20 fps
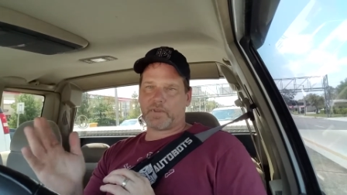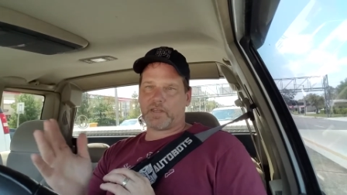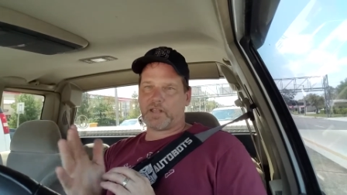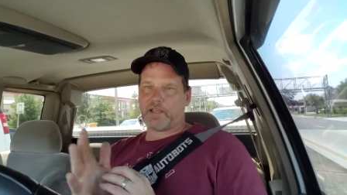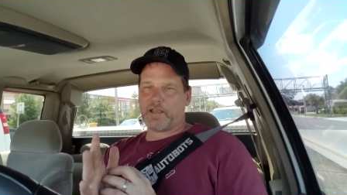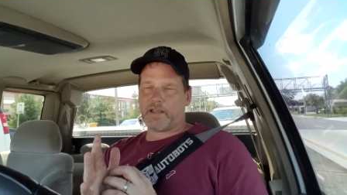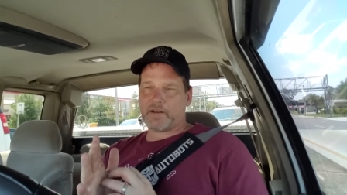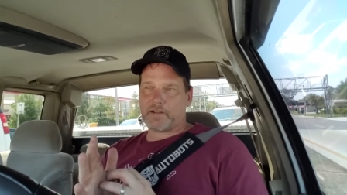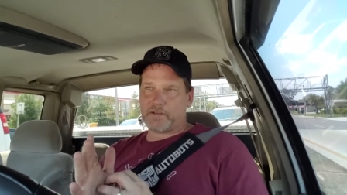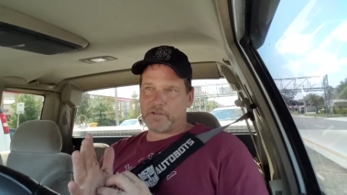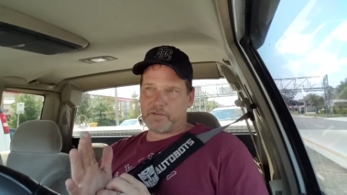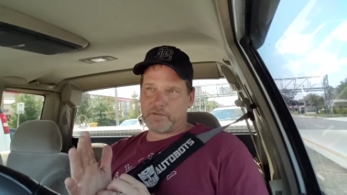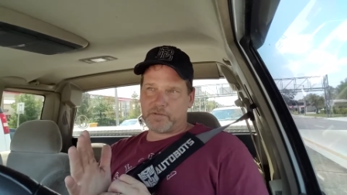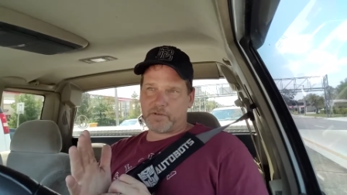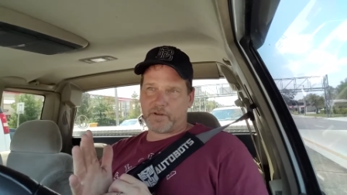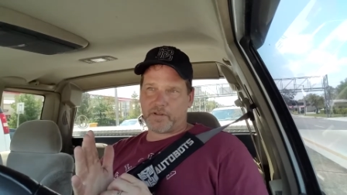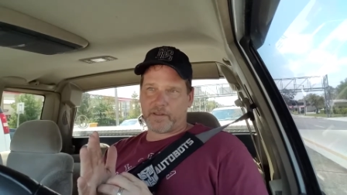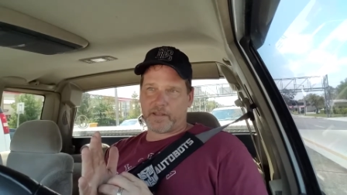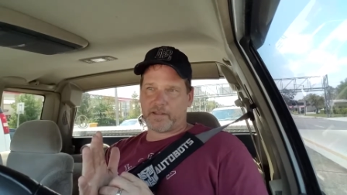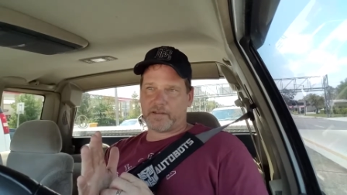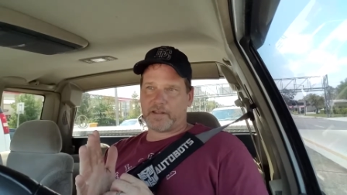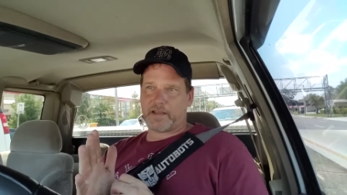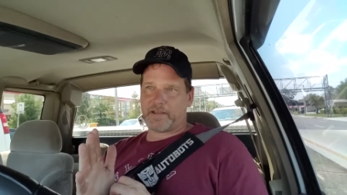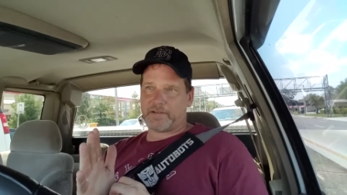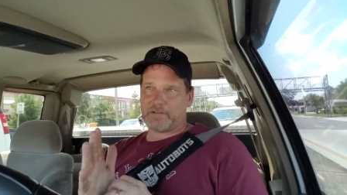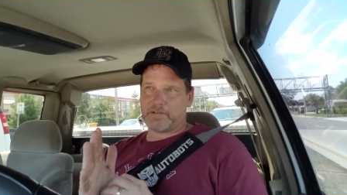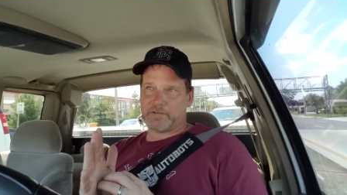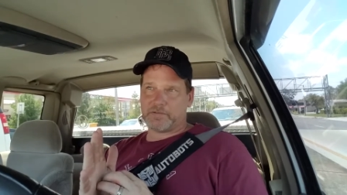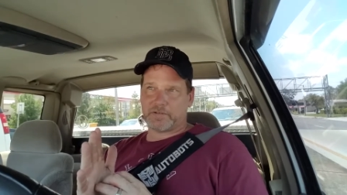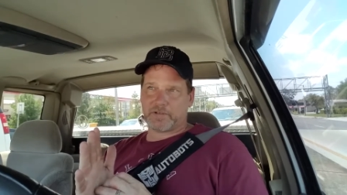I had to go do all that. I
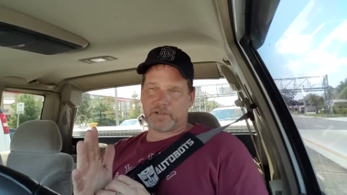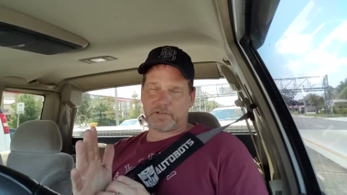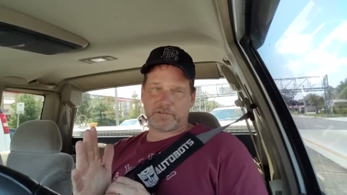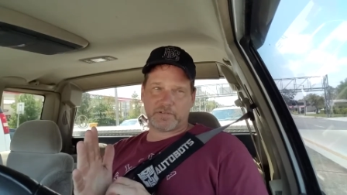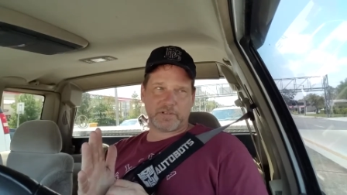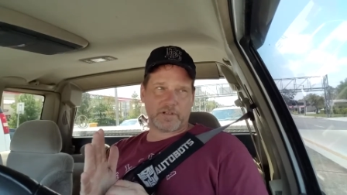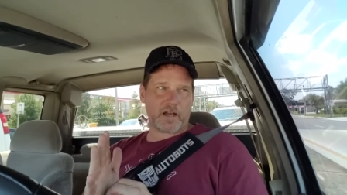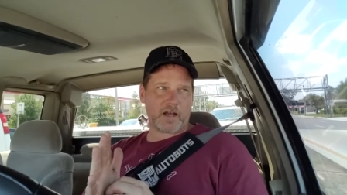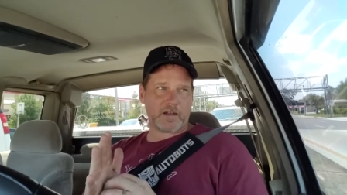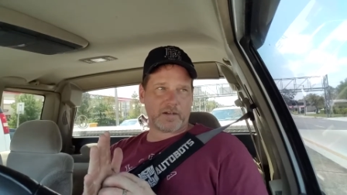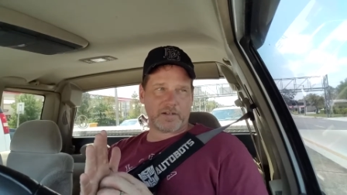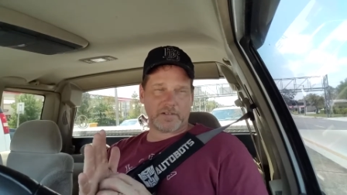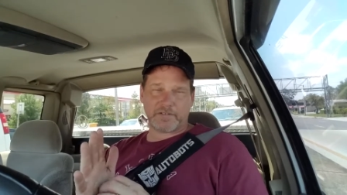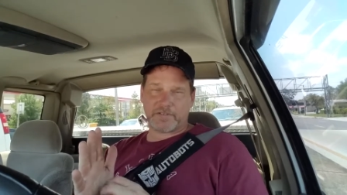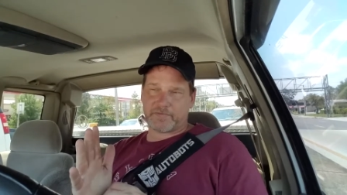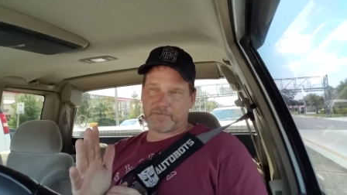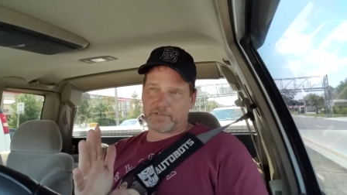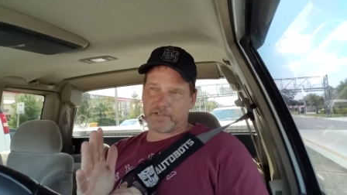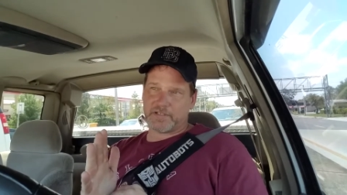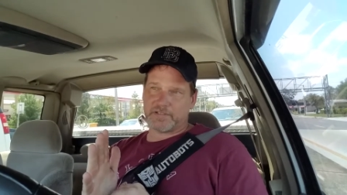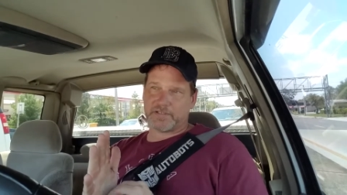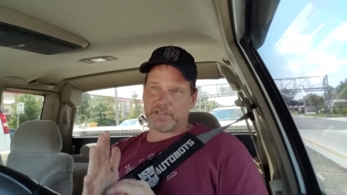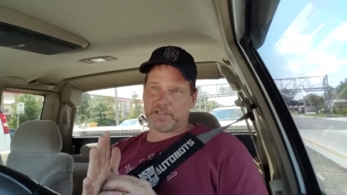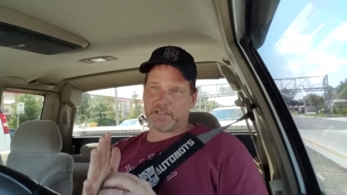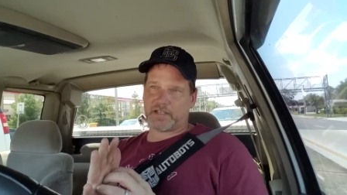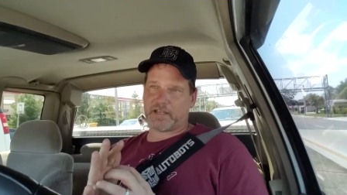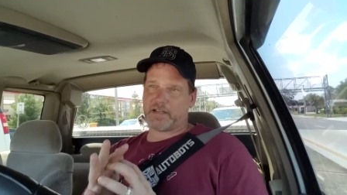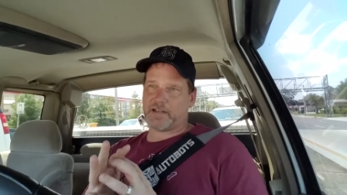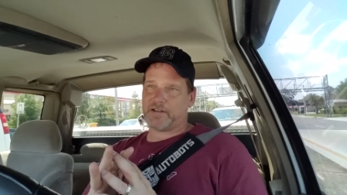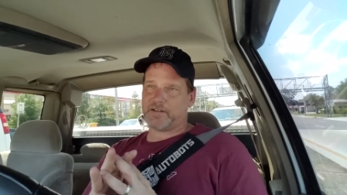had to deal with cognitive
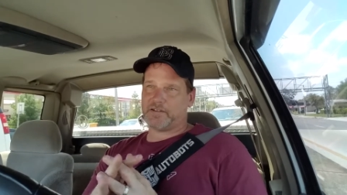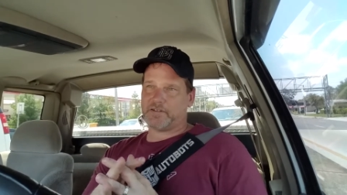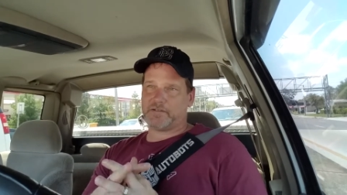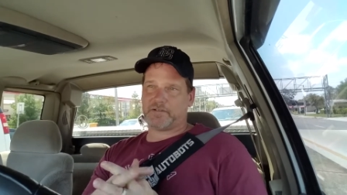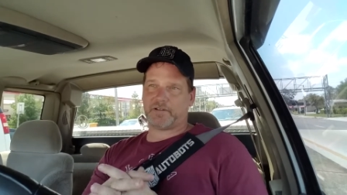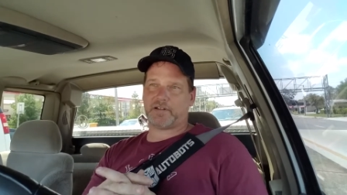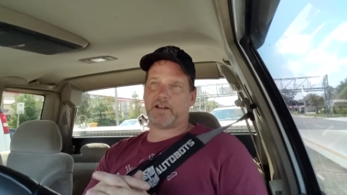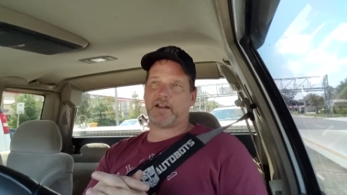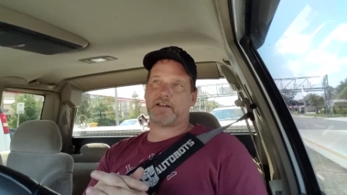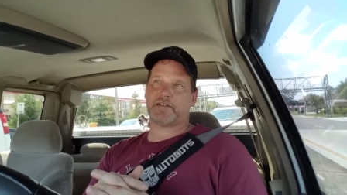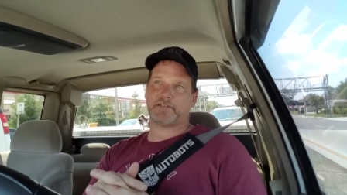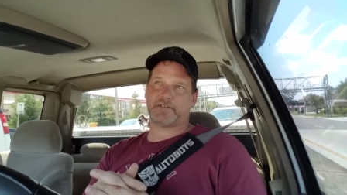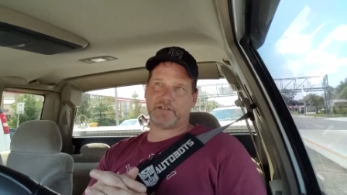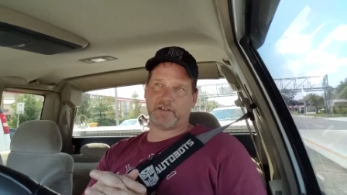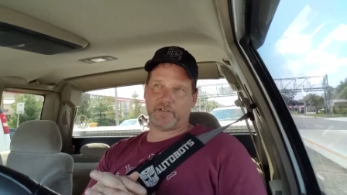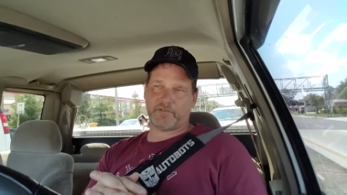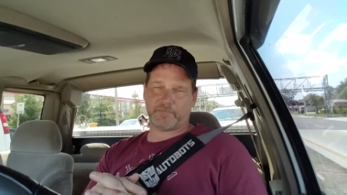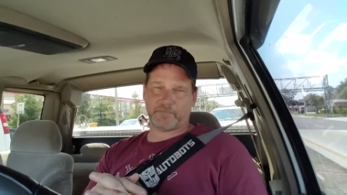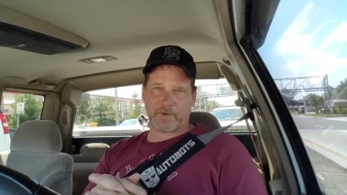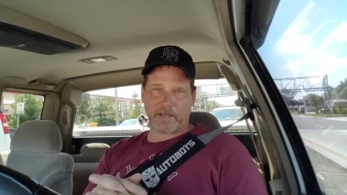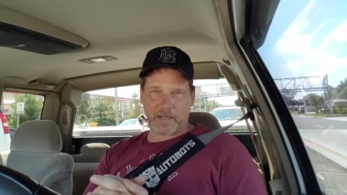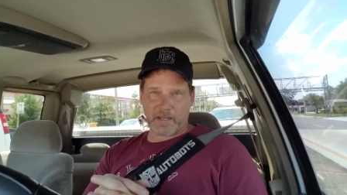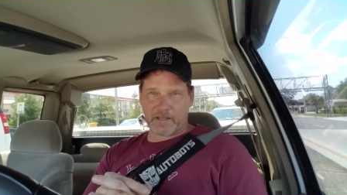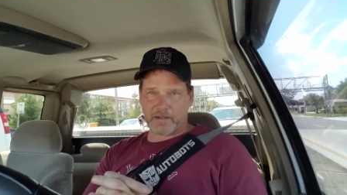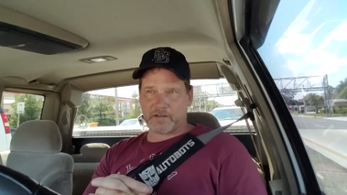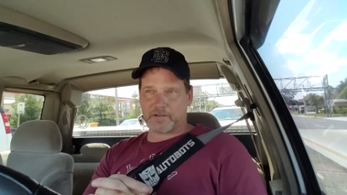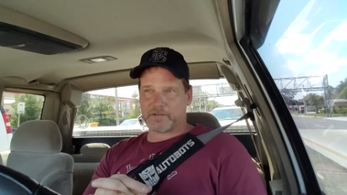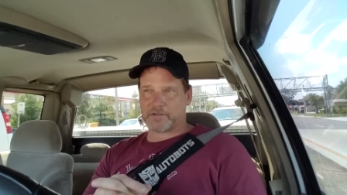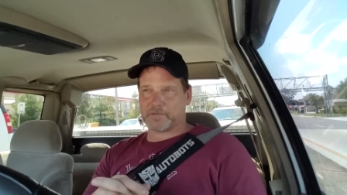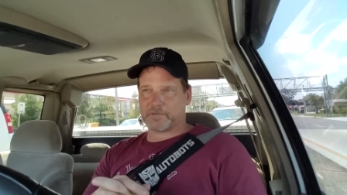reasoning. I had to do a lot of stuff. My
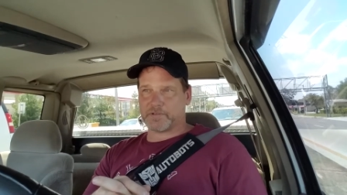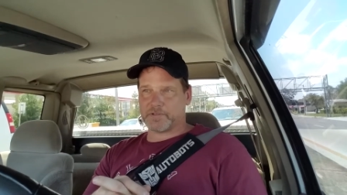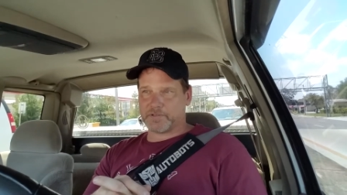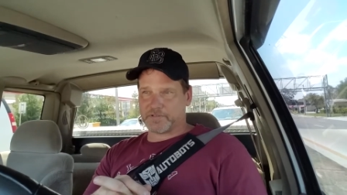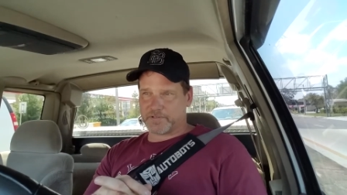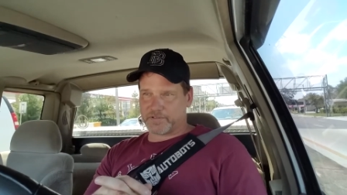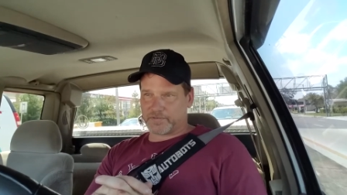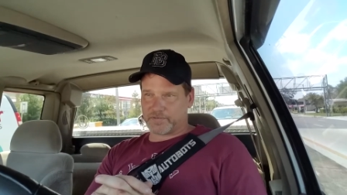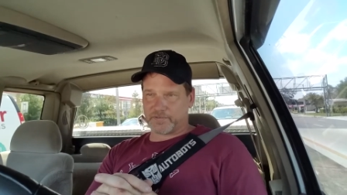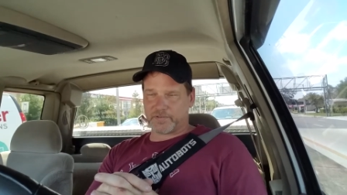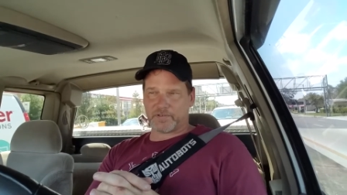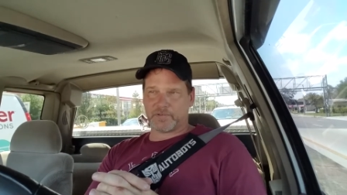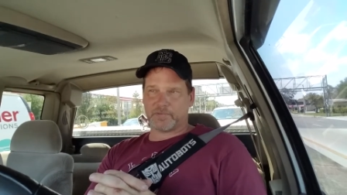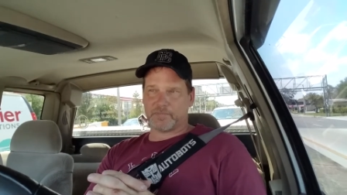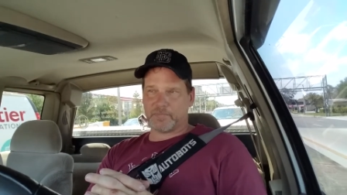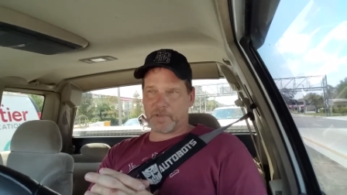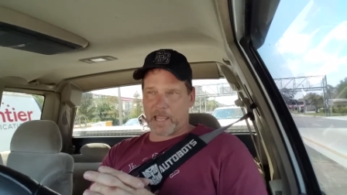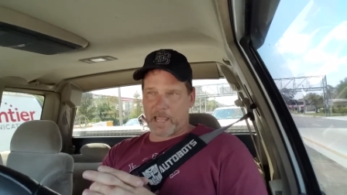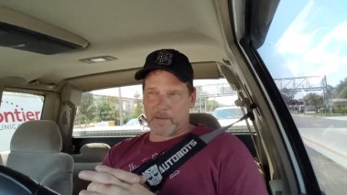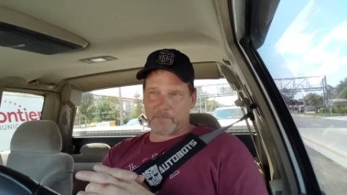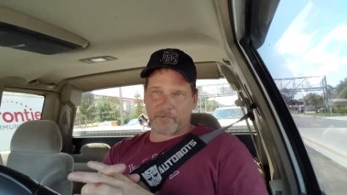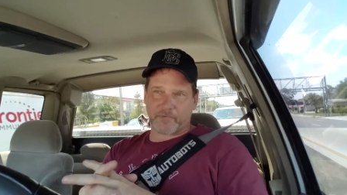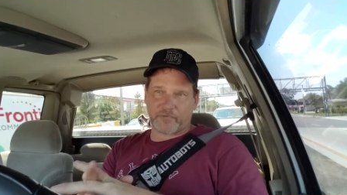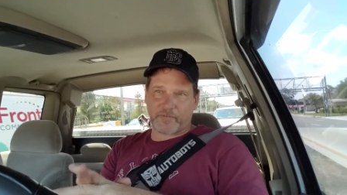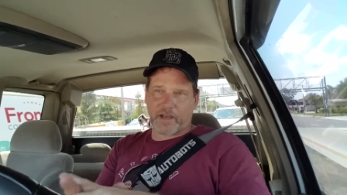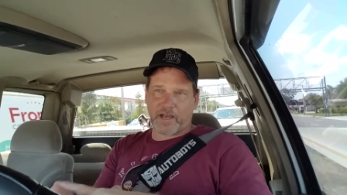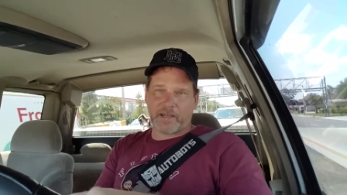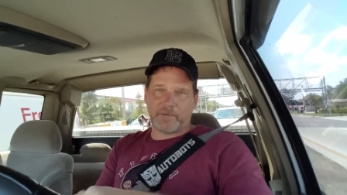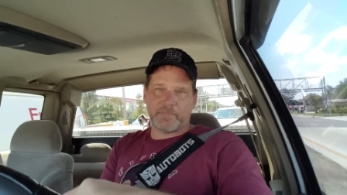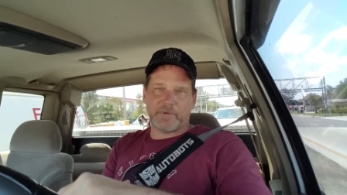anger was
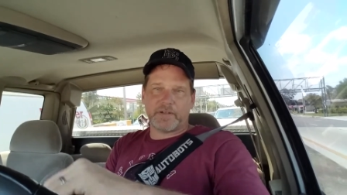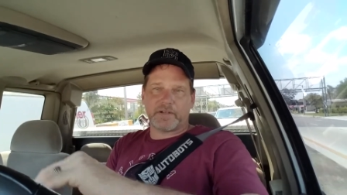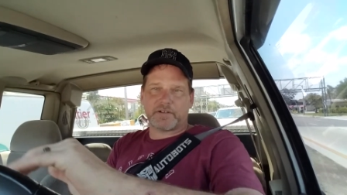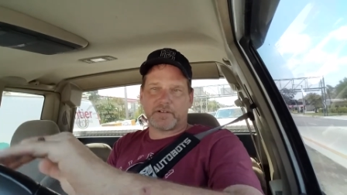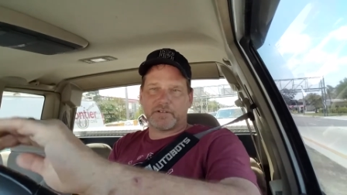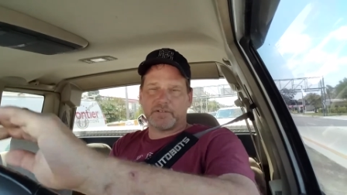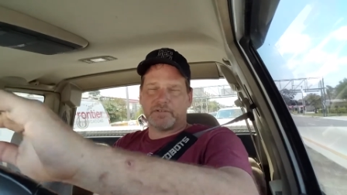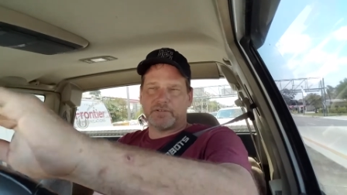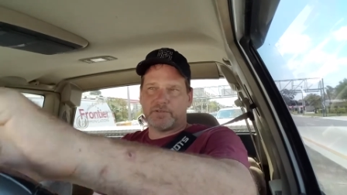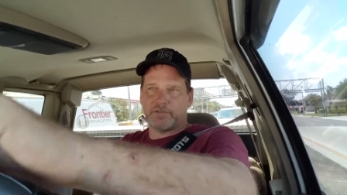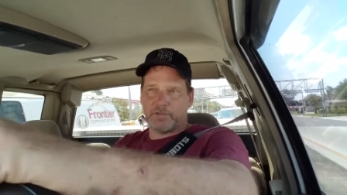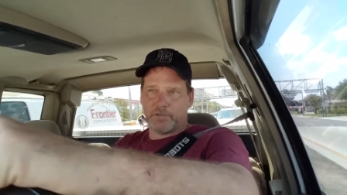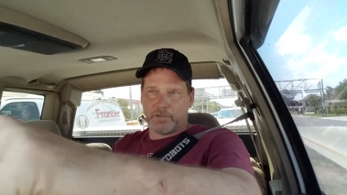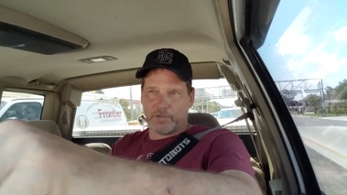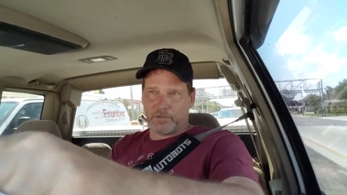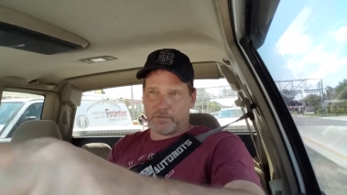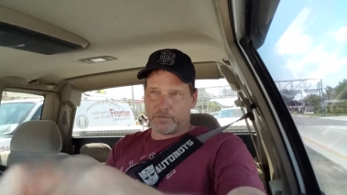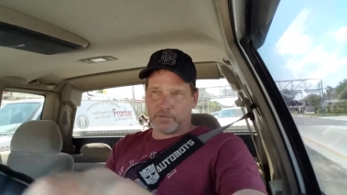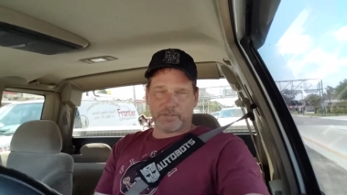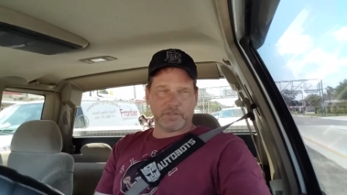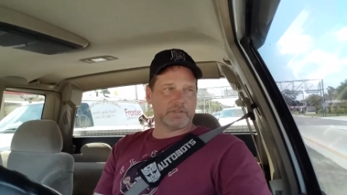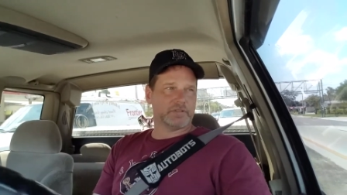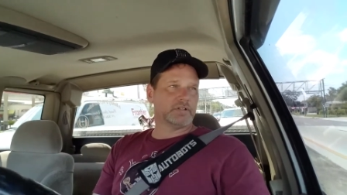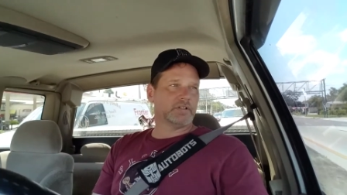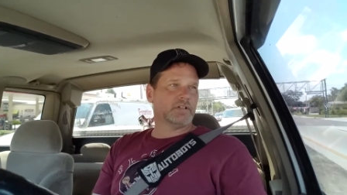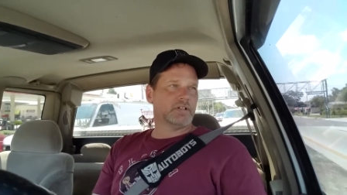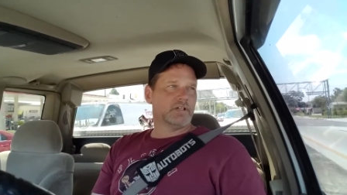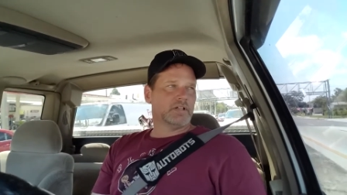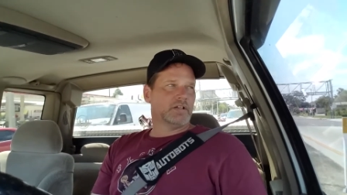amplified, bigger than doo-doo, and